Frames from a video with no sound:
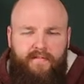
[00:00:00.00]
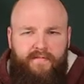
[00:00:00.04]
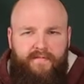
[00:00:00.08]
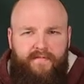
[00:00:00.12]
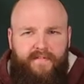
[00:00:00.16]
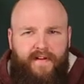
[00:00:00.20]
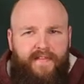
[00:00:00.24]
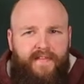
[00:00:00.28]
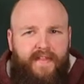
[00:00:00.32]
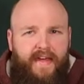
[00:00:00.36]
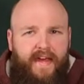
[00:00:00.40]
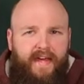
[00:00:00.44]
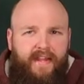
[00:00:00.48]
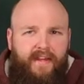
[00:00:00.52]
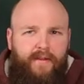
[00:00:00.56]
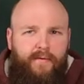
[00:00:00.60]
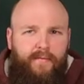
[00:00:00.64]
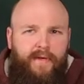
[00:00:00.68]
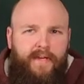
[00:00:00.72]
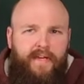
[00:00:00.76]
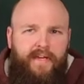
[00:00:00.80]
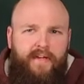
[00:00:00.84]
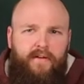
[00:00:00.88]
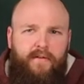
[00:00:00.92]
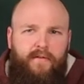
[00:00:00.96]
Van
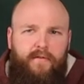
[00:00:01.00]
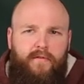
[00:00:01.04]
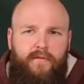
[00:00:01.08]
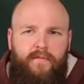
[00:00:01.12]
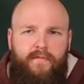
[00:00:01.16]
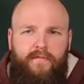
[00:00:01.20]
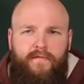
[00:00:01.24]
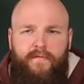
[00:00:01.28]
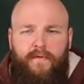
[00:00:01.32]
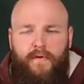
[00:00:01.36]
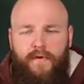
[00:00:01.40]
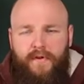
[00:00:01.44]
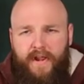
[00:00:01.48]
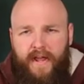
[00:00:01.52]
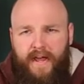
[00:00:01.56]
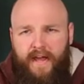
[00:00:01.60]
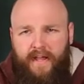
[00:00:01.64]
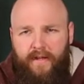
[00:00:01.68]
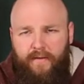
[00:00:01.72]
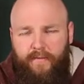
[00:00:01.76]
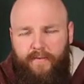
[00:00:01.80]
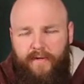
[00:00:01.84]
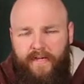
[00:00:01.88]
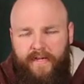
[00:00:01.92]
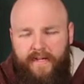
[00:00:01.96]
Hellewegen or
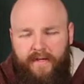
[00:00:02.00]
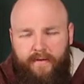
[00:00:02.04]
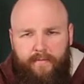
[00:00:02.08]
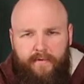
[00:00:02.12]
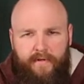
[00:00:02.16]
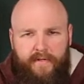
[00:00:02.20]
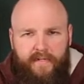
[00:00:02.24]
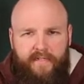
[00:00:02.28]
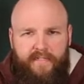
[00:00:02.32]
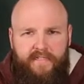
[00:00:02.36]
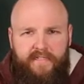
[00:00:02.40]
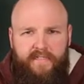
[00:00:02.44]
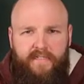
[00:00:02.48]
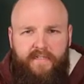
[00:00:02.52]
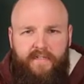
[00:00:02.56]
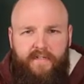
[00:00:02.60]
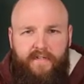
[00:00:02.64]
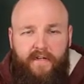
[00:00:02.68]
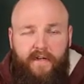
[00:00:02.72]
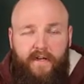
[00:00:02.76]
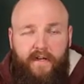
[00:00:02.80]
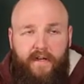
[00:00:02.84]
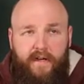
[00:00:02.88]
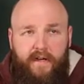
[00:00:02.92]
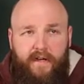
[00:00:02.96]
Verhellenwegen, but it
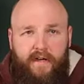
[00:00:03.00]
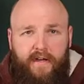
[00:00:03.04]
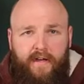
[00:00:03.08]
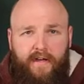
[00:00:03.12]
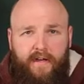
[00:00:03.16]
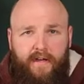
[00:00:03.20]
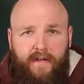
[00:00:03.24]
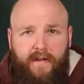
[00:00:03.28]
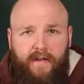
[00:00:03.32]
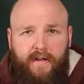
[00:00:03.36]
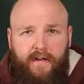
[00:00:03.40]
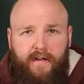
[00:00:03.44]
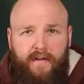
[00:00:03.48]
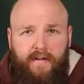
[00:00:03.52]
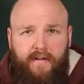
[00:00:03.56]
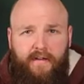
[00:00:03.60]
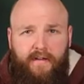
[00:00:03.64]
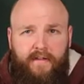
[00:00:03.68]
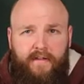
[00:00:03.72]
uh,